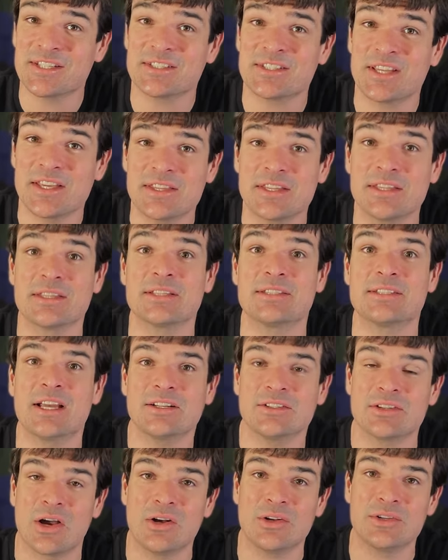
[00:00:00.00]
to say that the
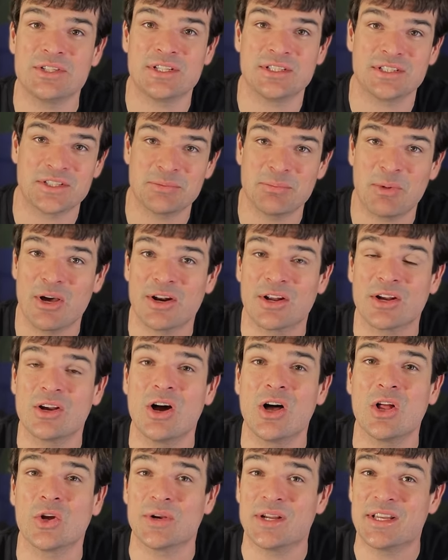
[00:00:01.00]
technology in the SpotOn
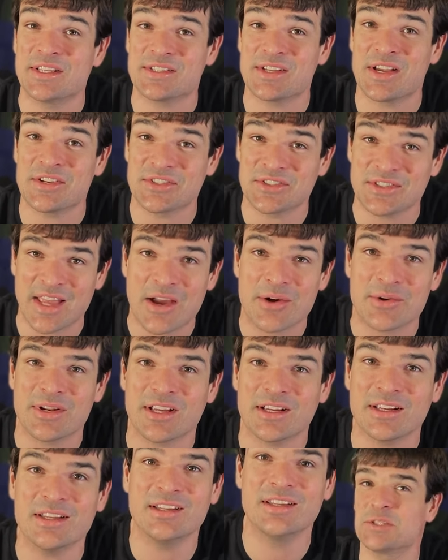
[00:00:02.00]
collar is
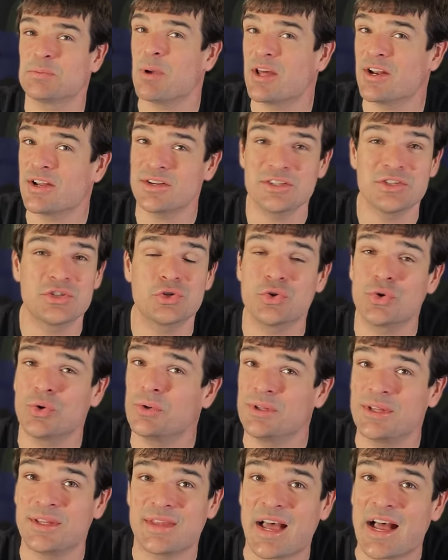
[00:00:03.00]
astounding. The SpotOn is
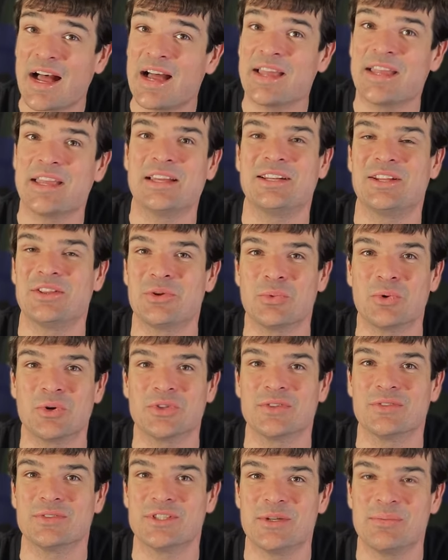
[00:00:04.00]
truly the high end in the
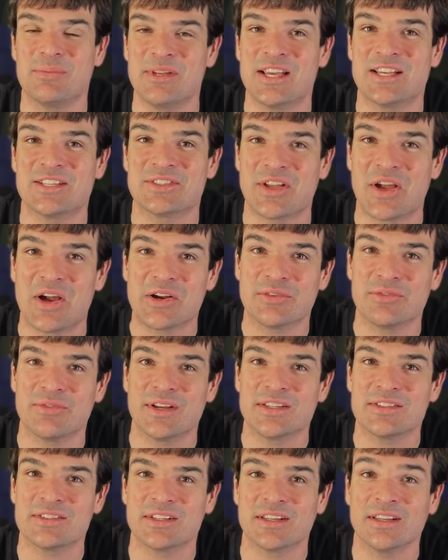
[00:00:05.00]
world of GPS dog
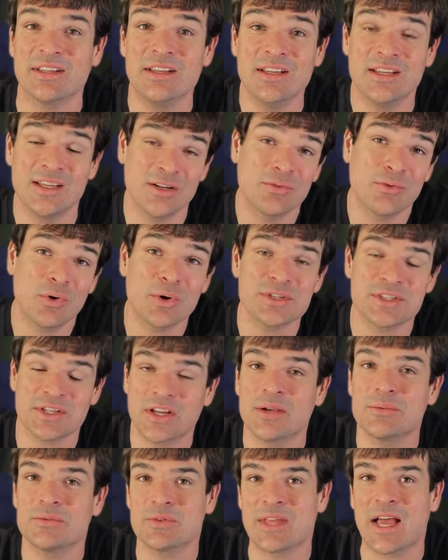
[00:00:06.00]
fencing, and of course it
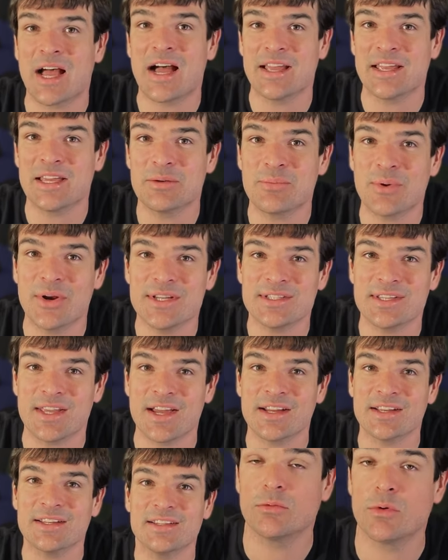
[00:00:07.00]
comes with a high-end price
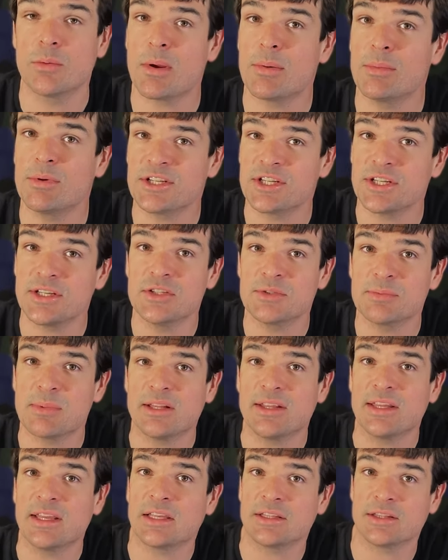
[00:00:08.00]
tag. Remember to use my
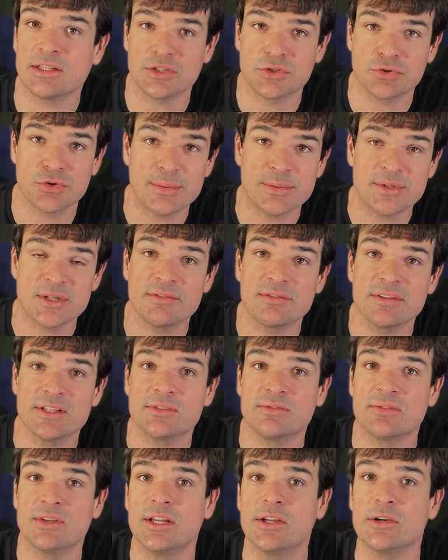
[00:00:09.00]
link in the description of
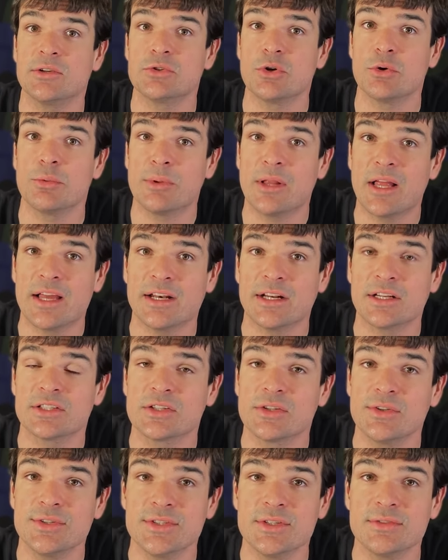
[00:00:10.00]
this video to apply an
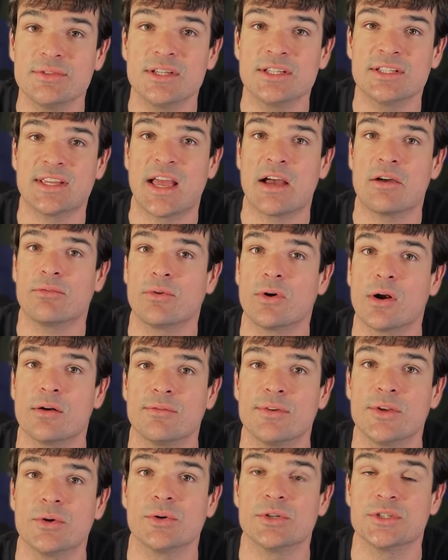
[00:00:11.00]
exclusive discount for our
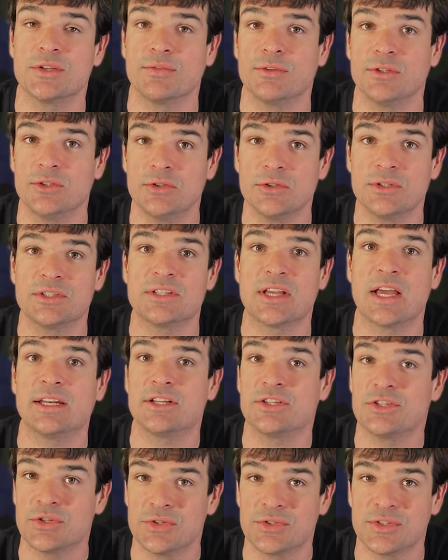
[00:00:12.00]
viewers if you do decide
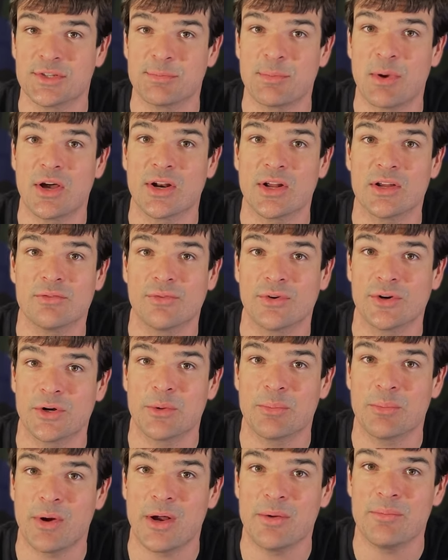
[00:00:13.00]
to choose the SpotOn for
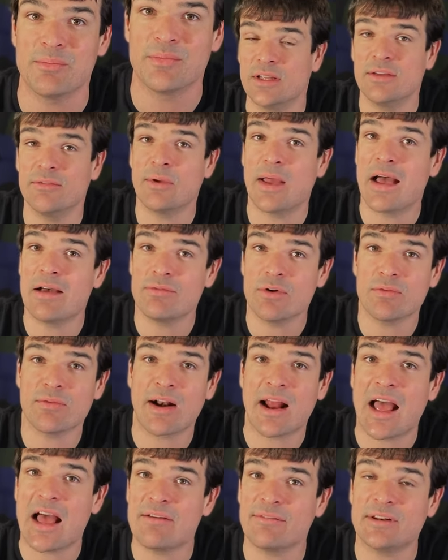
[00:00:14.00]
your pup. If you have over
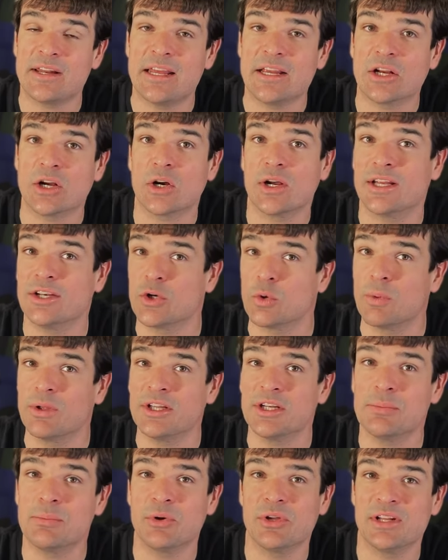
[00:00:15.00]
a half an acre and you're
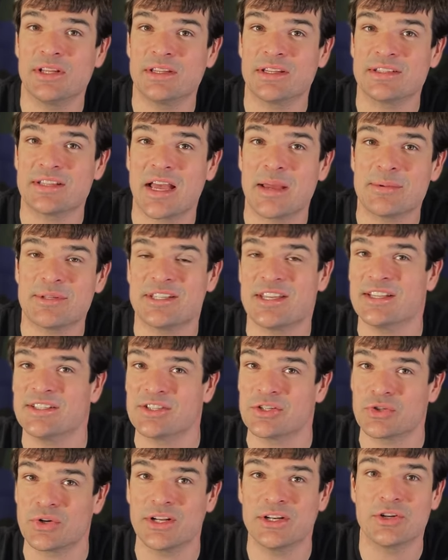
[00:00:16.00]
willing to put in the time it takes
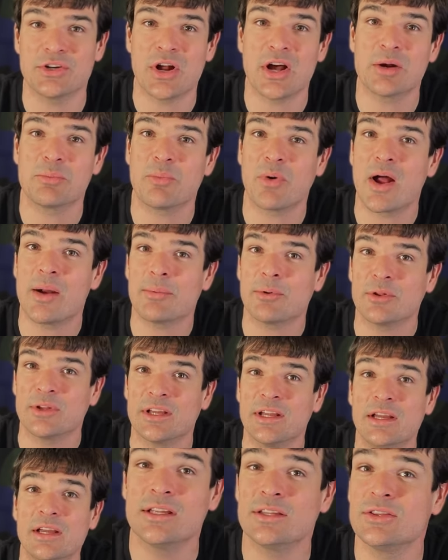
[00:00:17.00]
to train your dog
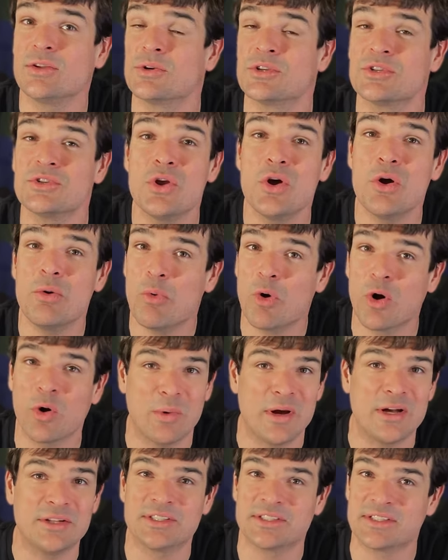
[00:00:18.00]
properly, then there is no more
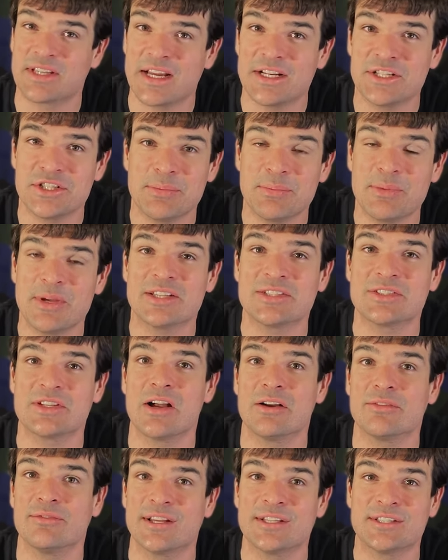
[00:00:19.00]
well-designed GPS
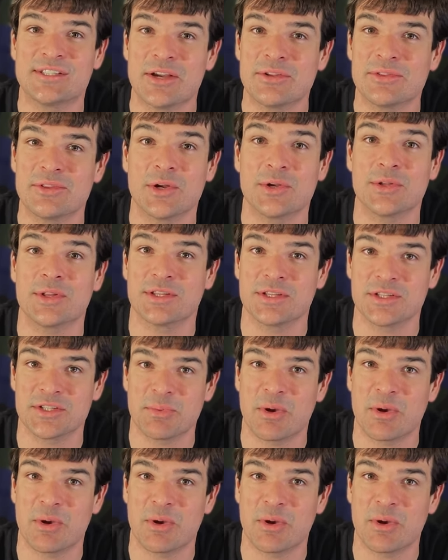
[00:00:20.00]
dog fence out there than the